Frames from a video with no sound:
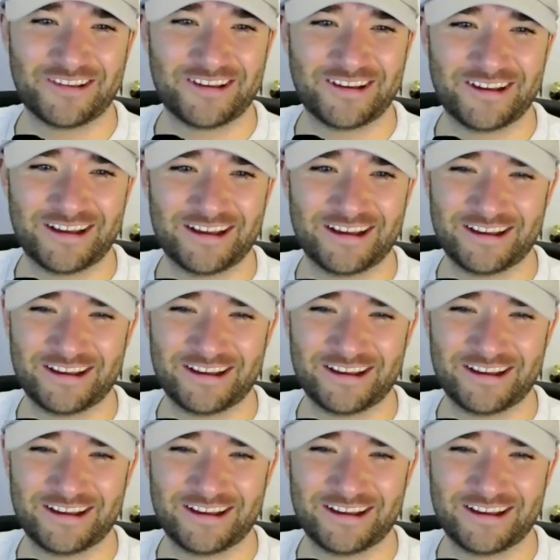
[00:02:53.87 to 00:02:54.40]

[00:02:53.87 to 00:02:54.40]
Have to get a